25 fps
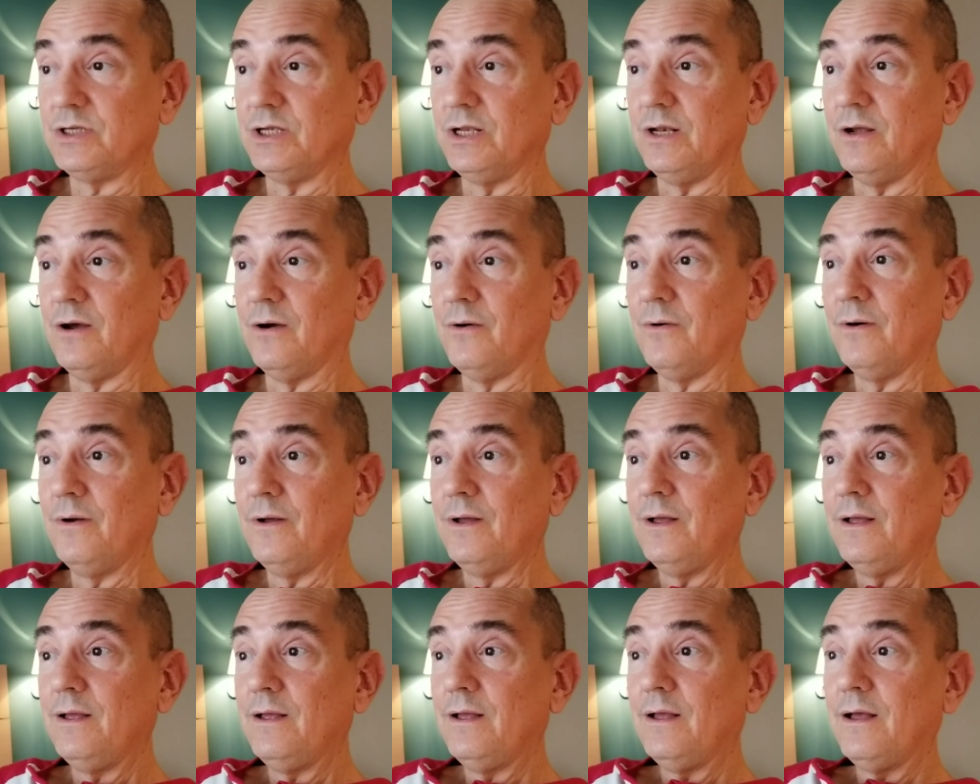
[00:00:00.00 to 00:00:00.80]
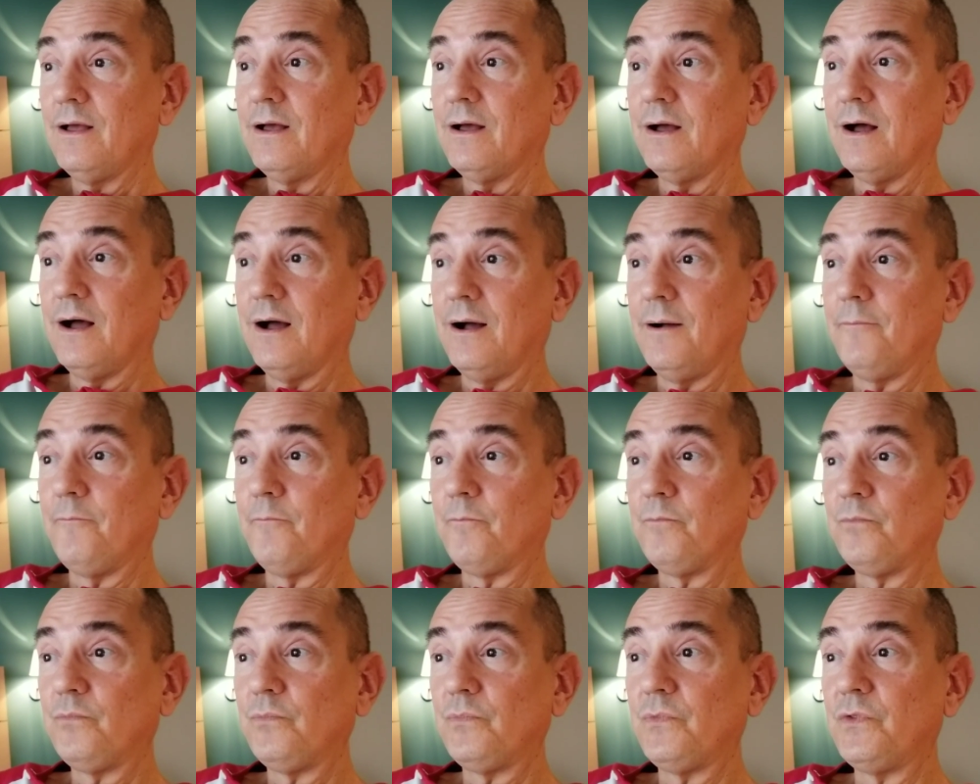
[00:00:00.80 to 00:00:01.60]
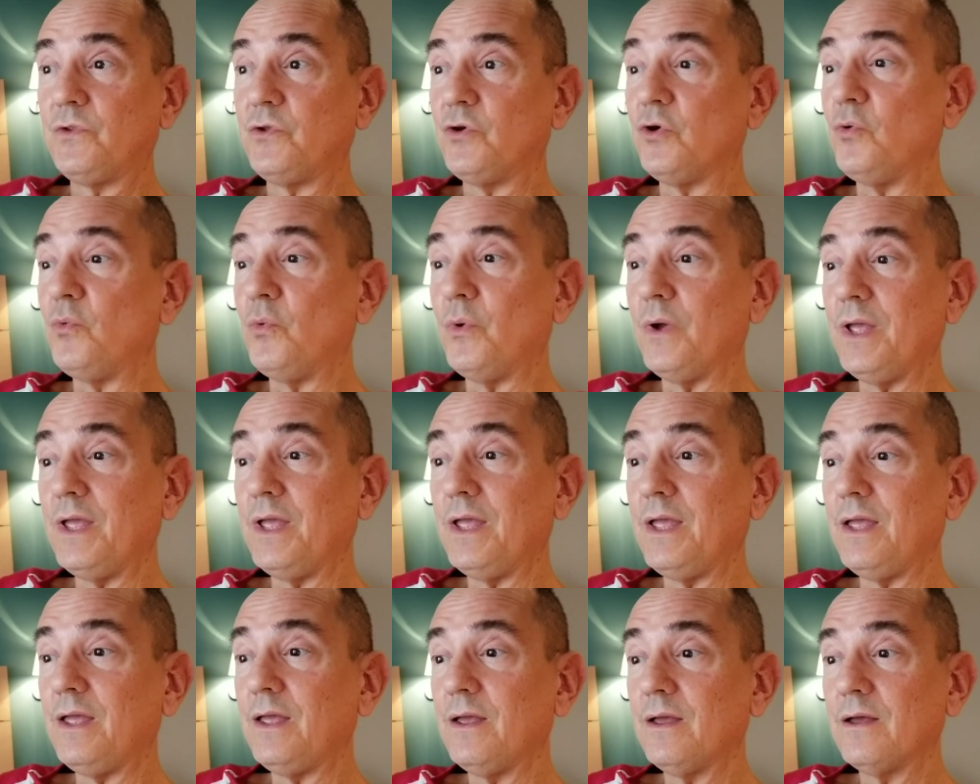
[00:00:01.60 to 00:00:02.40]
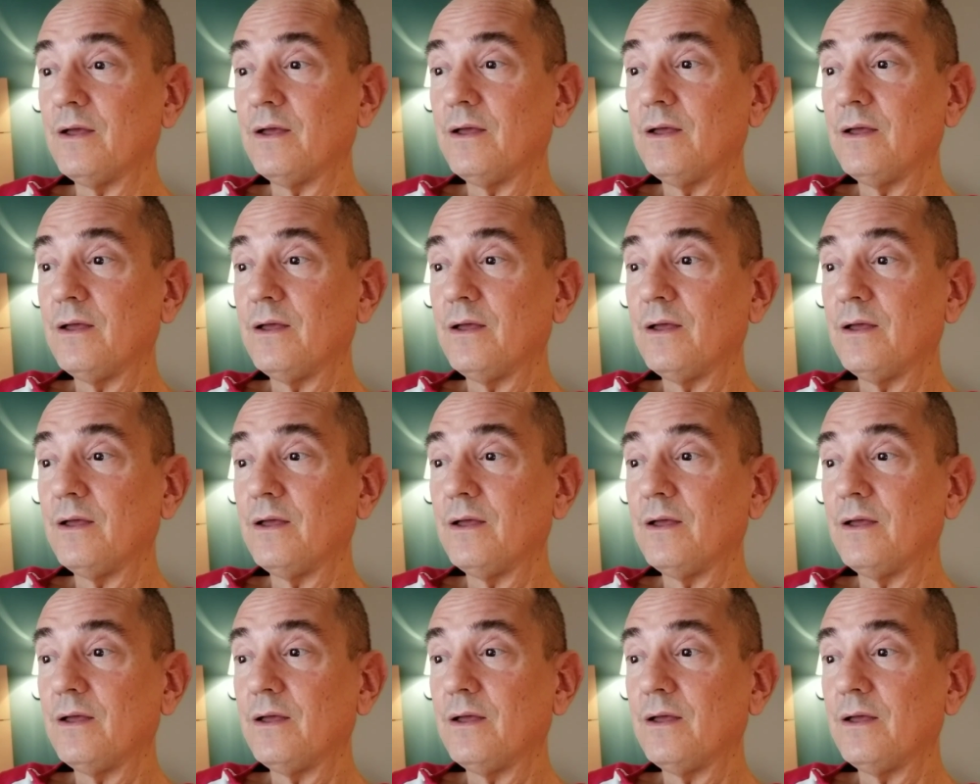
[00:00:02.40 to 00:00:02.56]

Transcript: You know, um, do we?